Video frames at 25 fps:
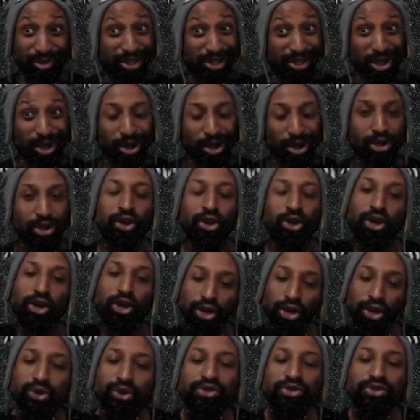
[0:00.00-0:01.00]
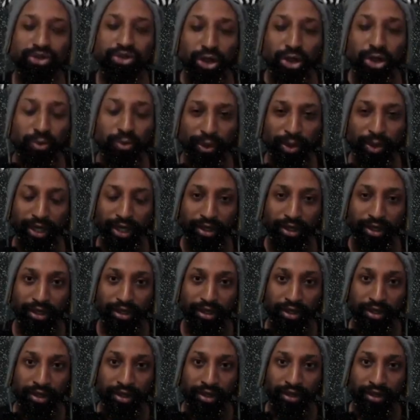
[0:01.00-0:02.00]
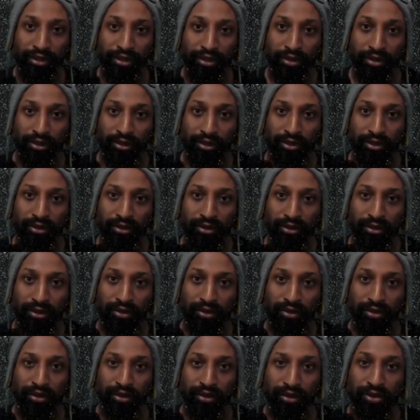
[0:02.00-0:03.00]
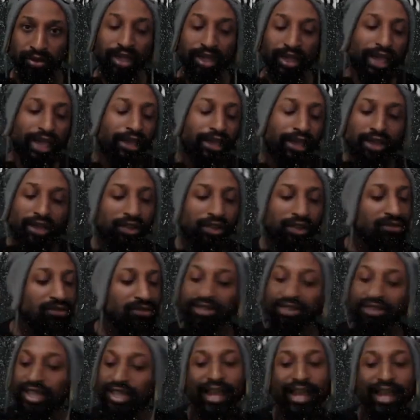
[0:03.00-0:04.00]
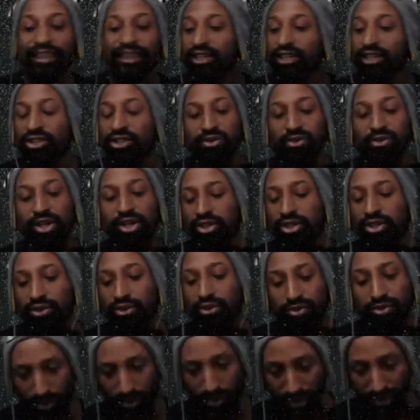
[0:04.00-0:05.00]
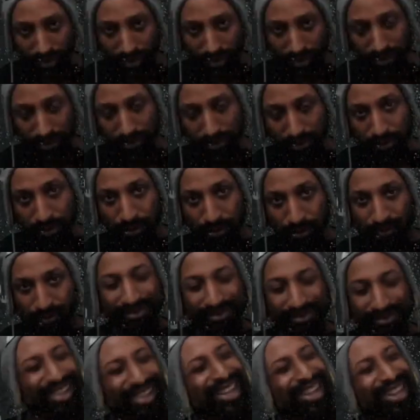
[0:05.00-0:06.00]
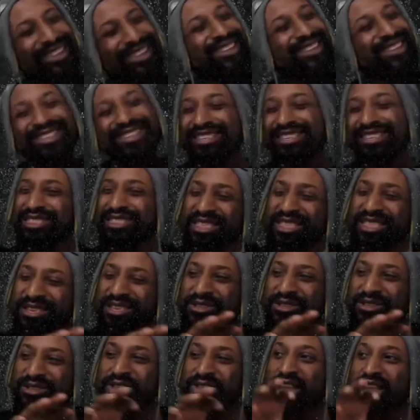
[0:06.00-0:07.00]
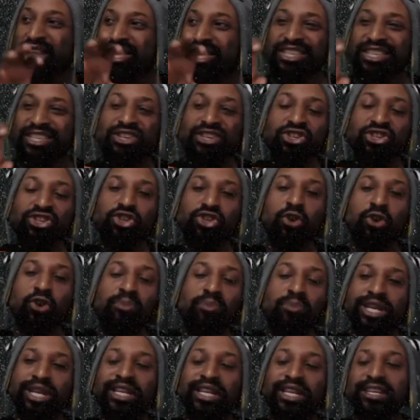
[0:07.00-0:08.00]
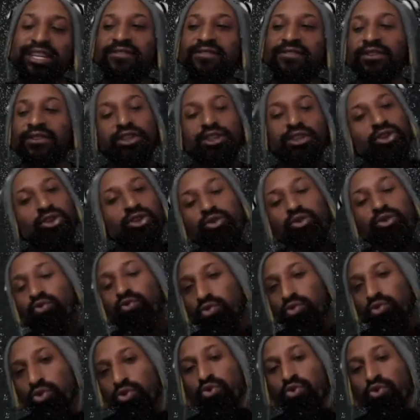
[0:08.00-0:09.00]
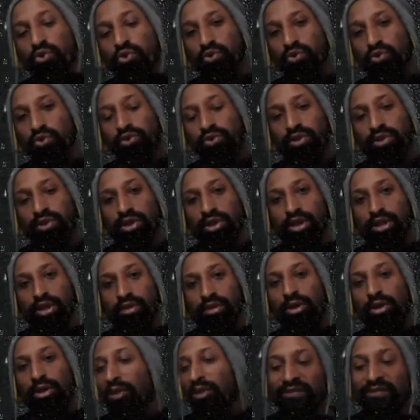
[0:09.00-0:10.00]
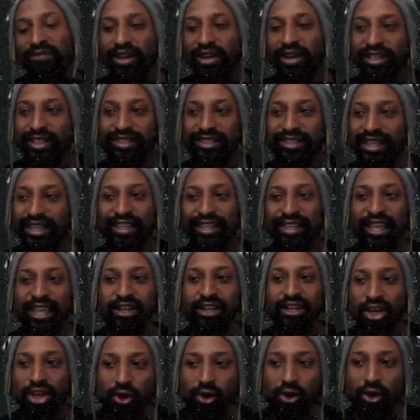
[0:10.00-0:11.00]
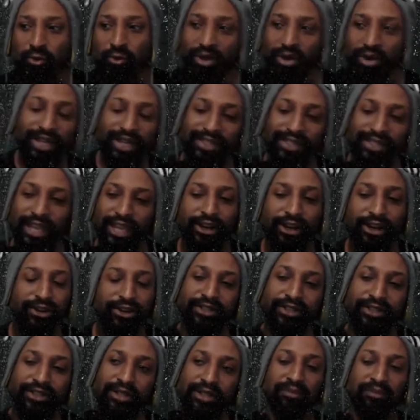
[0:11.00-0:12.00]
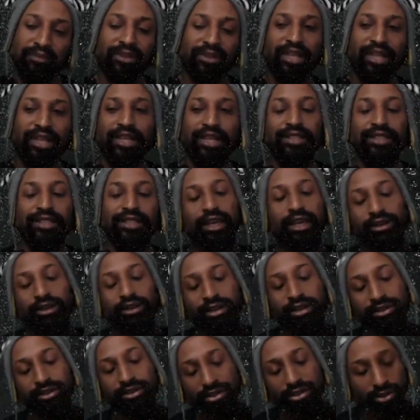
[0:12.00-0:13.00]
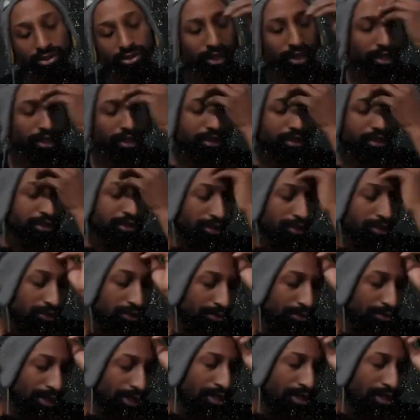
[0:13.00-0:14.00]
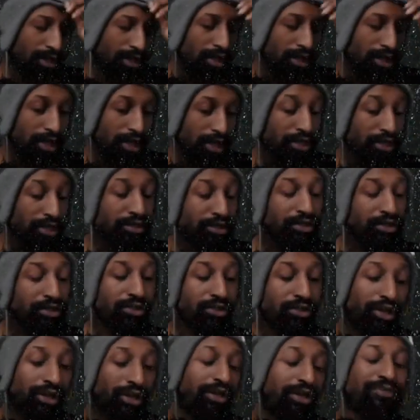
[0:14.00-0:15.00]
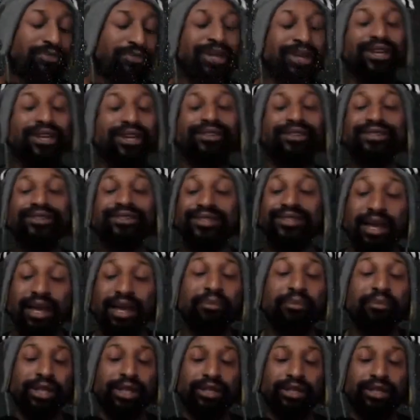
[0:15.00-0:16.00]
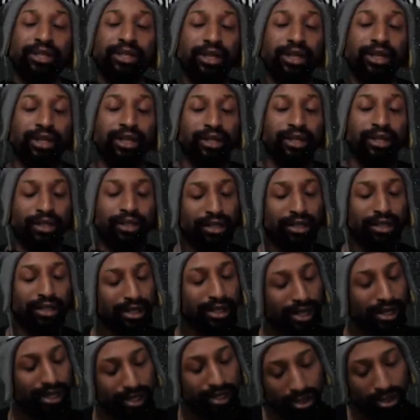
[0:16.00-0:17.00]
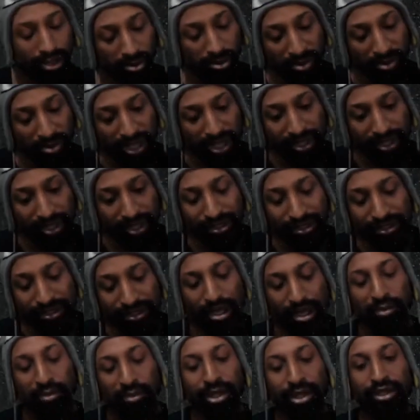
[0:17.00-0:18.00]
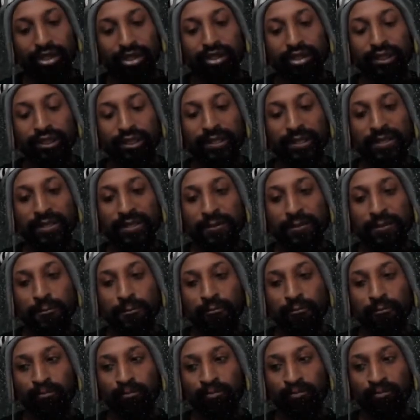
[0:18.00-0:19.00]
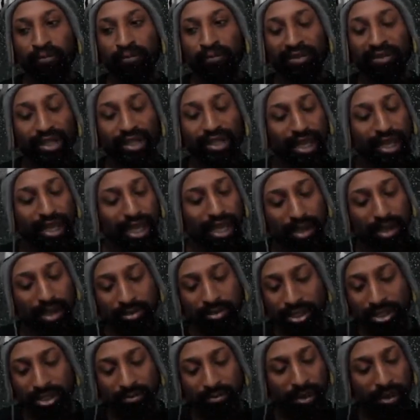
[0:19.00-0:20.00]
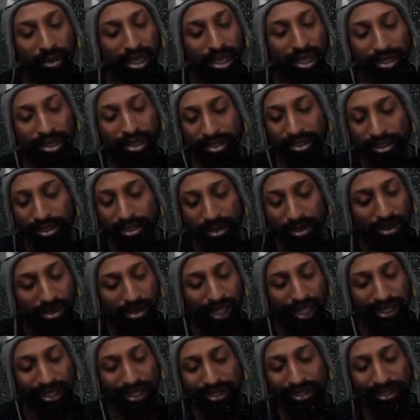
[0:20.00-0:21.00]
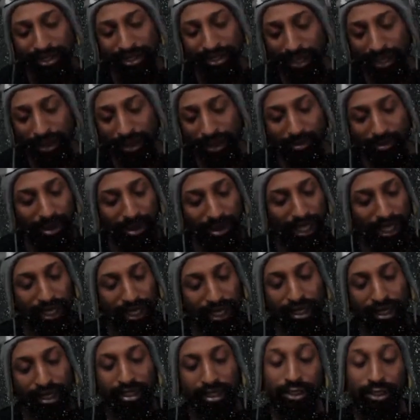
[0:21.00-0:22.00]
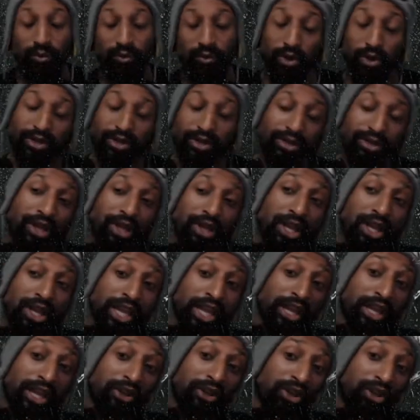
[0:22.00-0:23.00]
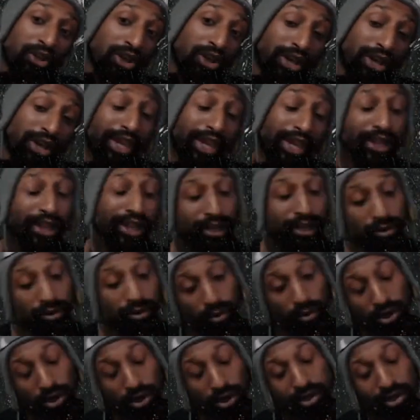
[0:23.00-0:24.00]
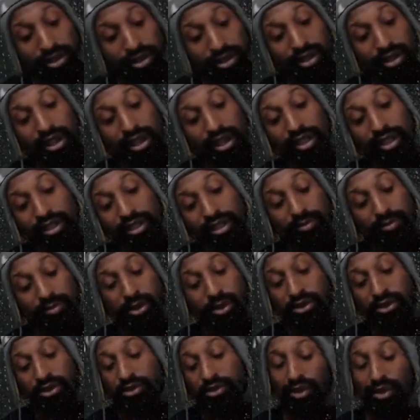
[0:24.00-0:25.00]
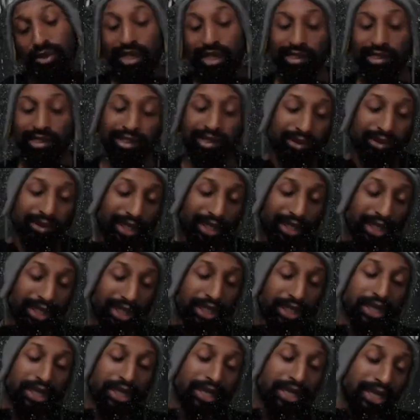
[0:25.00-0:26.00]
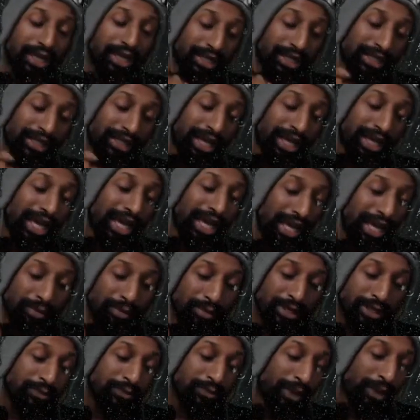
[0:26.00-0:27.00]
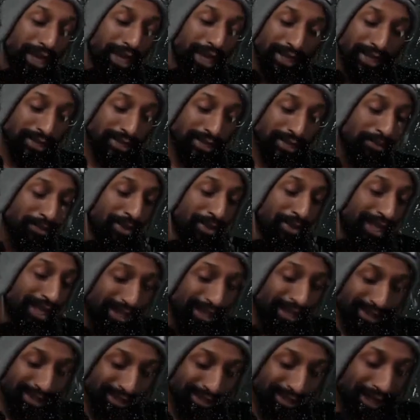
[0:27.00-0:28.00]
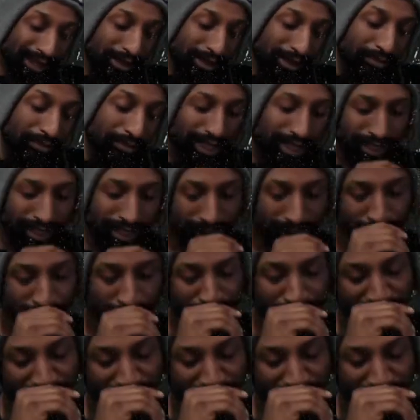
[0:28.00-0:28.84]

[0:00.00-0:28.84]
dog. Who's stupid? Okay, silent judicial notice there's see, there's so many different little rules. But motherfuckers think they know because they heard something that they can tell. Here's the trick. Excuse me. Here's the trick. You're being summoned. All right? You're being summoned. Time, space, place, and plane. This works in law and it works in spirituality. Okay? Time, space, place, and plane.